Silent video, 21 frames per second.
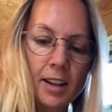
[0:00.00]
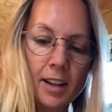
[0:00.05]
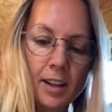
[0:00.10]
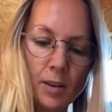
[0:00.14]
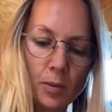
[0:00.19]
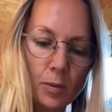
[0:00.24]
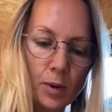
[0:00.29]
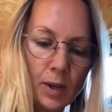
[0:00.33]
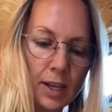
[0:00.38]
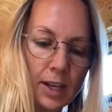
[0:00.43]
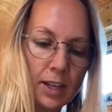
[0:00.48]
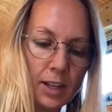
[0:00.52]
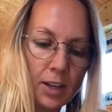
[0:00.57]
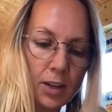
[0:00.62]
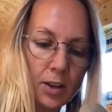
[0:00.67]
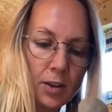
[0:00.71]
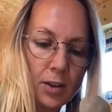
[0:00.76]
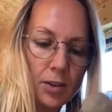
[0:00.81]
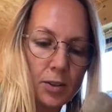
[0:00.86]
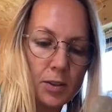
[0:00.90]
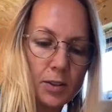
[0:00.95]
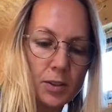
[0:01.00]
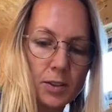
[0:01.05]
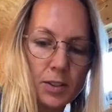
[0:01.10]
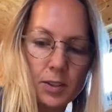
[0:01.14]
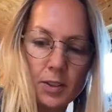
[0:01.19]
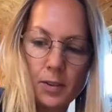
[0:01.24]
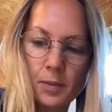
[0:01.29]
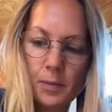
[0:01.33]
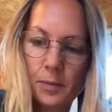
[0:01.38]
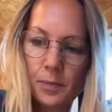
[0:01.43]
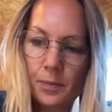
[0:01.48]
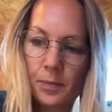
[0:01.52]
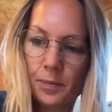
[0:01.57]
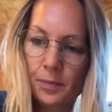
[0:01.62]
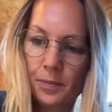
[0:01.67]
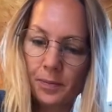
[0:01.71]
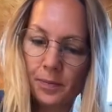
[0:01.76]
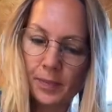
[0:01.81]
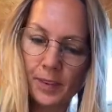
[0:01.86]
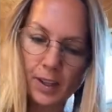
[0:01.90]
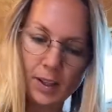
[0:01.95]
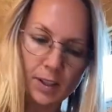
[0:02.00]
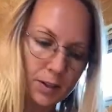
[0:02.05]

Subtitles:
we can use a